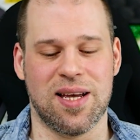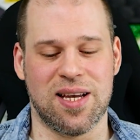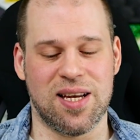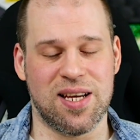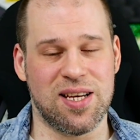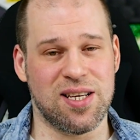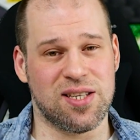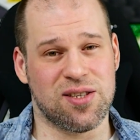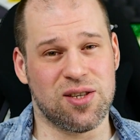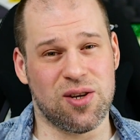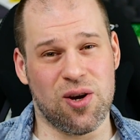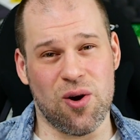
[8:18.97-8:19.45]

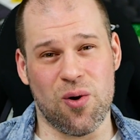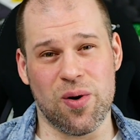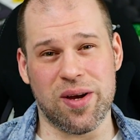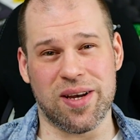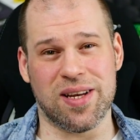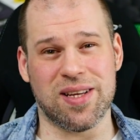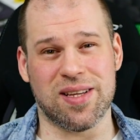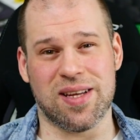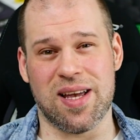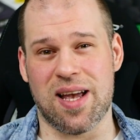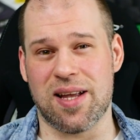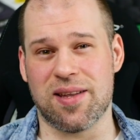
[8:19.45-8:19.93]
is
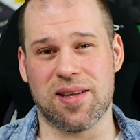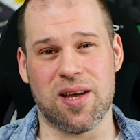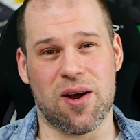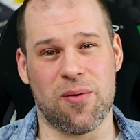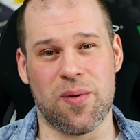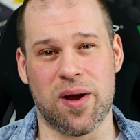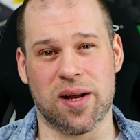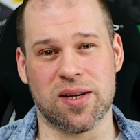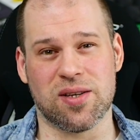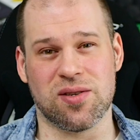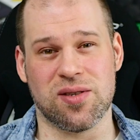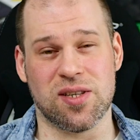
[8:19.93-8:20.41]
going in that
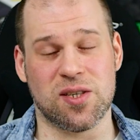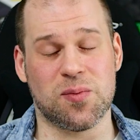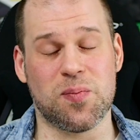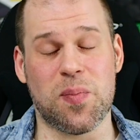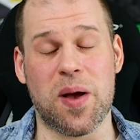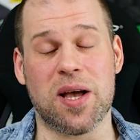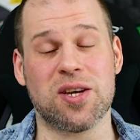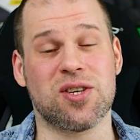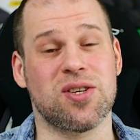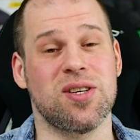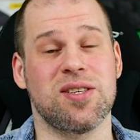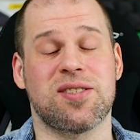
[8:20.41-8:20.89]
direction,
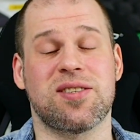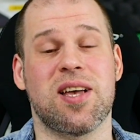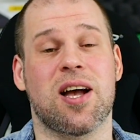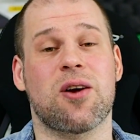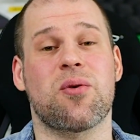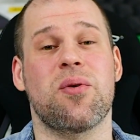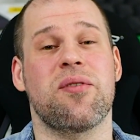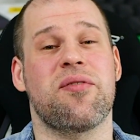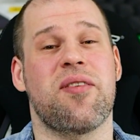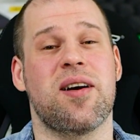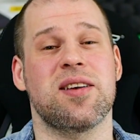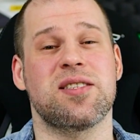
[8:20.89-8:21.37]
especially
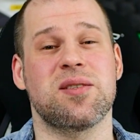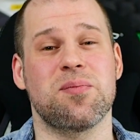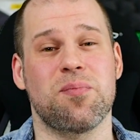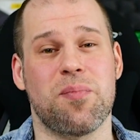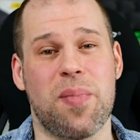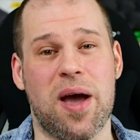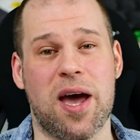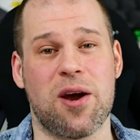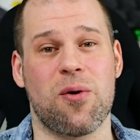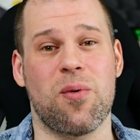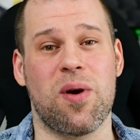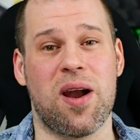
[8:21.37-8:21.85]
sacrificing
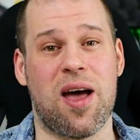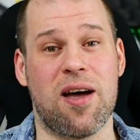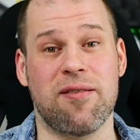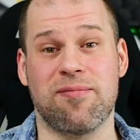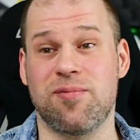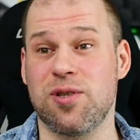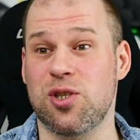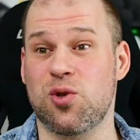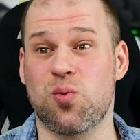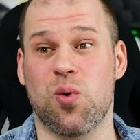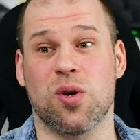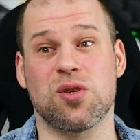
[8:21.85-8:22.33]
battery
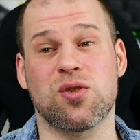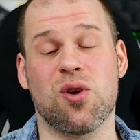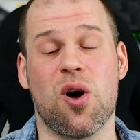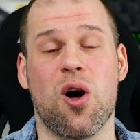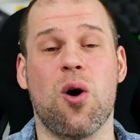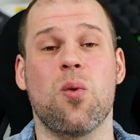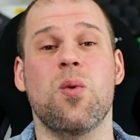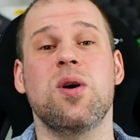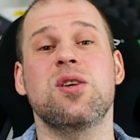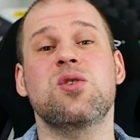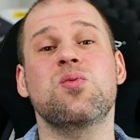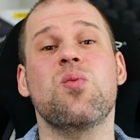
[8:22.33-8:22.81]
life, which was
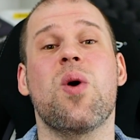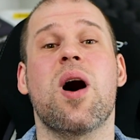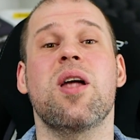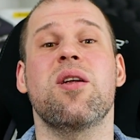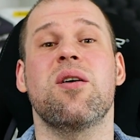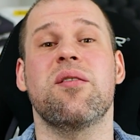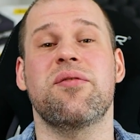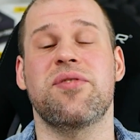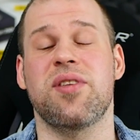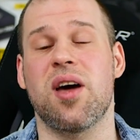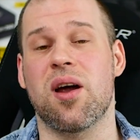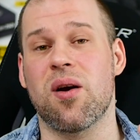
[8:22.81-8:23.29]
always one
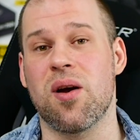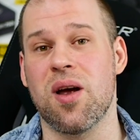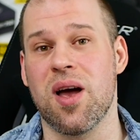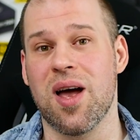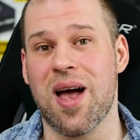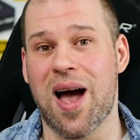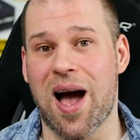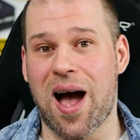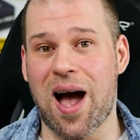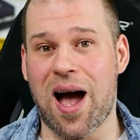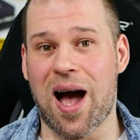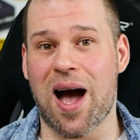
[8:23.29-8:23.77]
of their
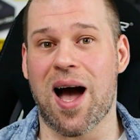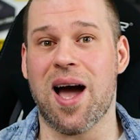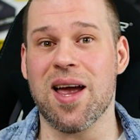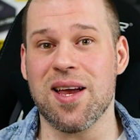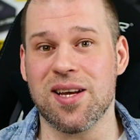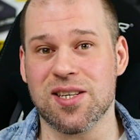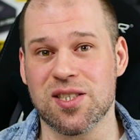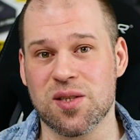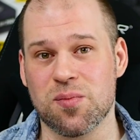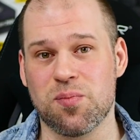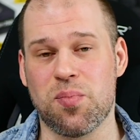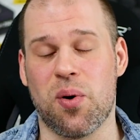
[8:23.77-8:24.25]

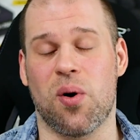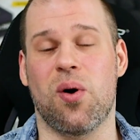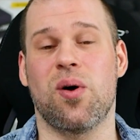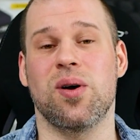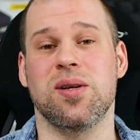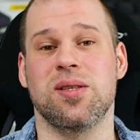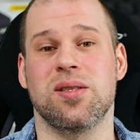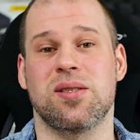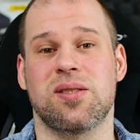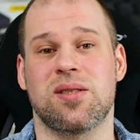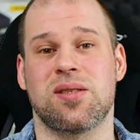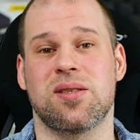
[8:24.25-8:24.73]
highest
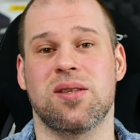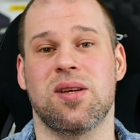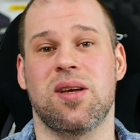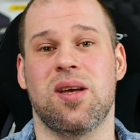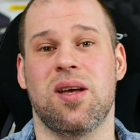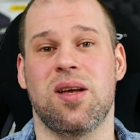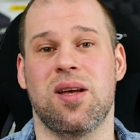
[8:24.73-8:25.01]
points.